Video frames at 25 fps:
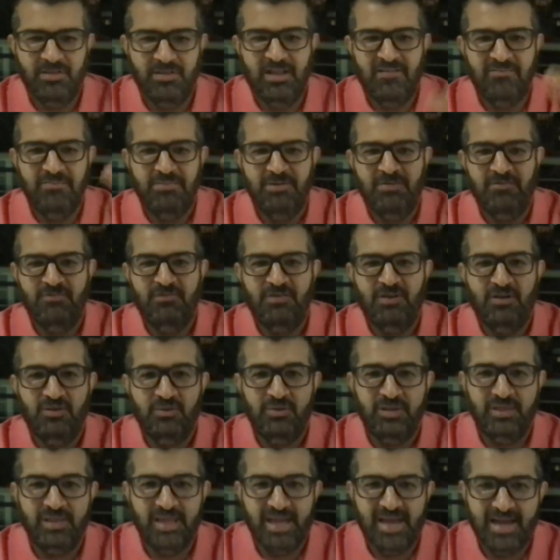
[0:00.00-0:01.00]
I've been
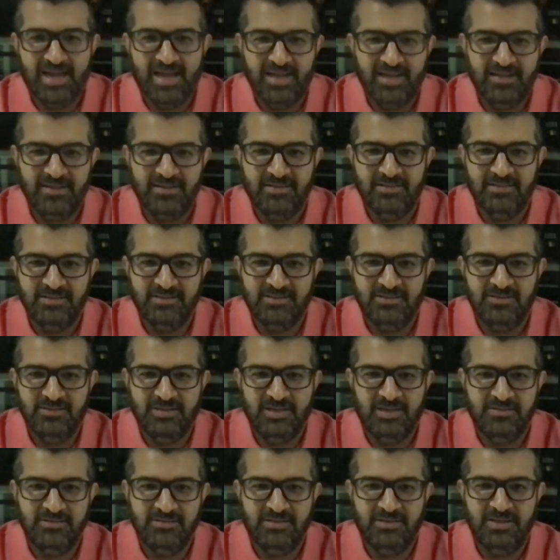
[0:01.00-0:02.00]
following that since
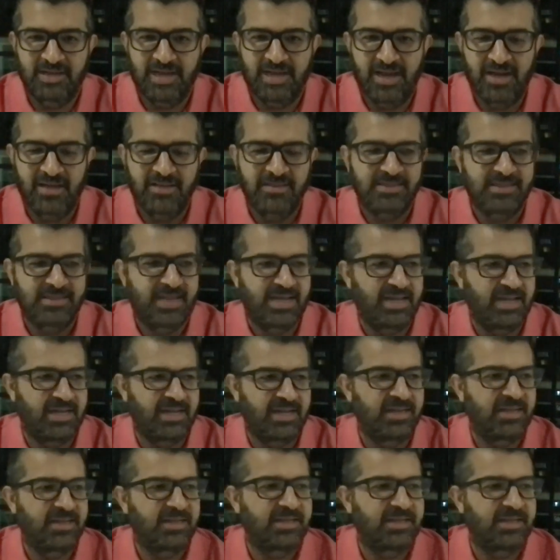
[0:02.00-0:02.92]
2009, 10.